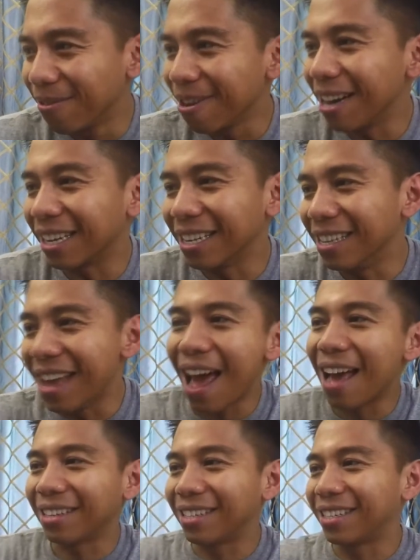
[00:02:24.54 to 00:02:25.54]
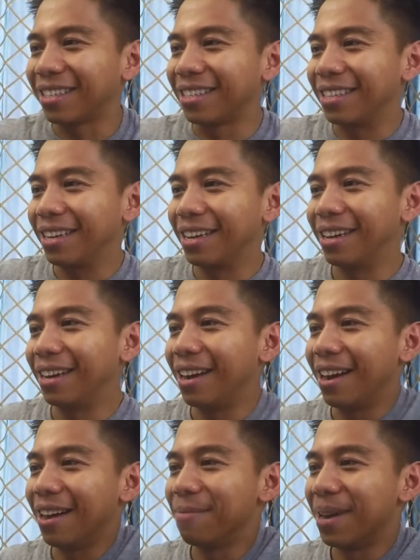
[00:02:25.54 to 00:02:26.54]
Freaking yes!
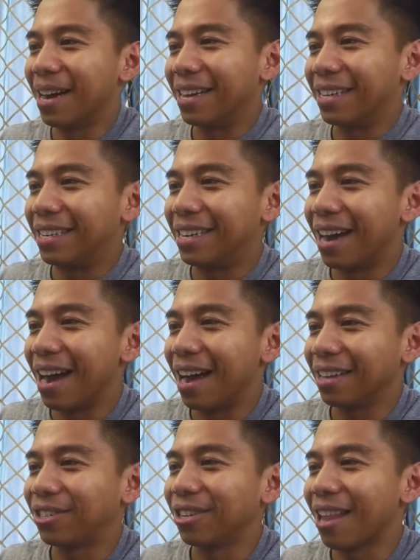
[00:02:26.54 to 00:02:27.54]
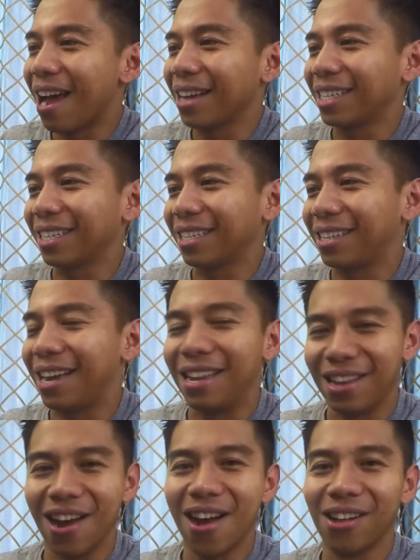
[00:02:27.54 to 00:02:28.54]
Oh my gosh! July
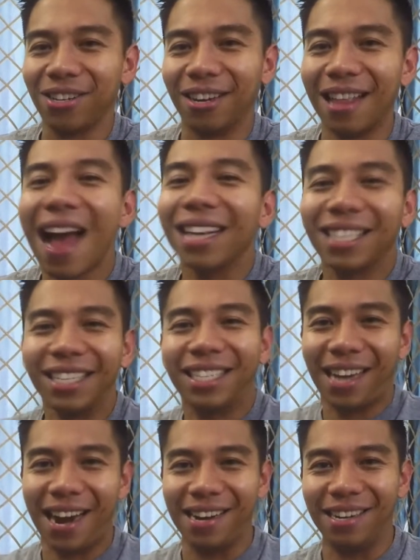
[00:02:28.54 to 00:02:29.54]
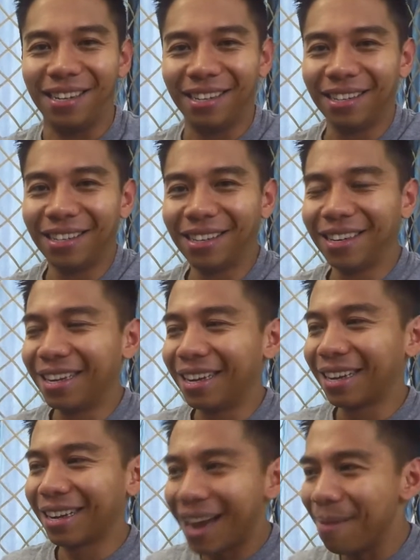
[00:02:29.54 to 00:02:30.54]
16, y'all! July 16!
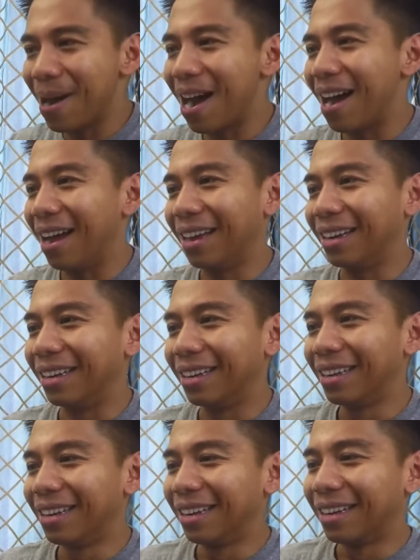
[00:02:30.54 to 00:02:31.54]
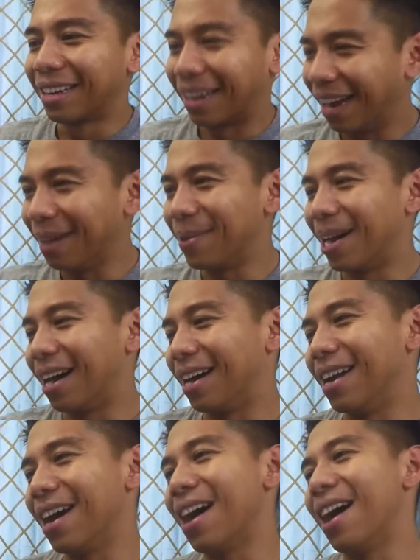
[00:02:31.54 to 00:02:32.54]
Come on! Come
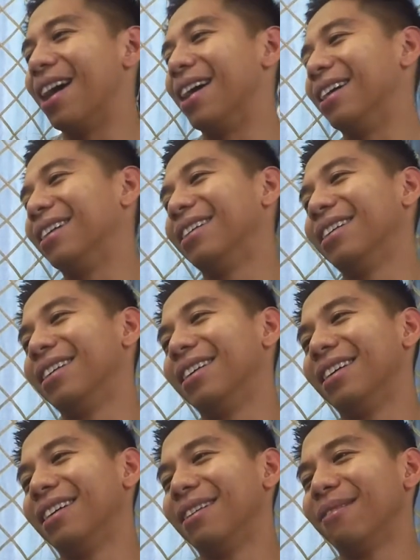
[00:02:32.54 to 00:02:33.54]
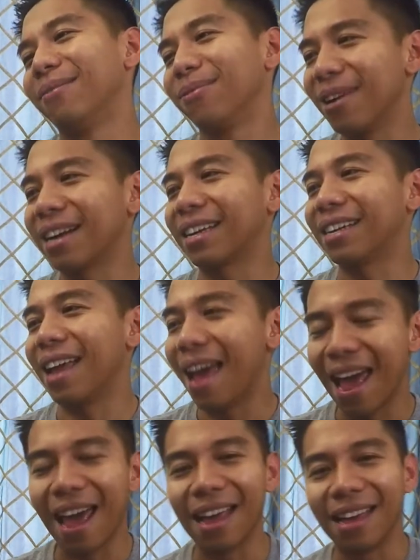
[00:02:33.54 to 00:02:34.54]
on! Oh! Freaking
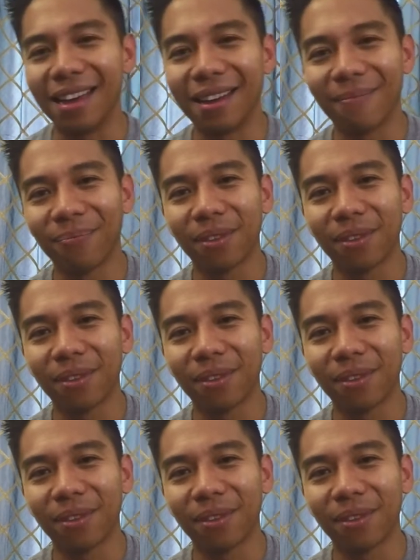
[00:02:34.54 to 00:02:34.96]
A!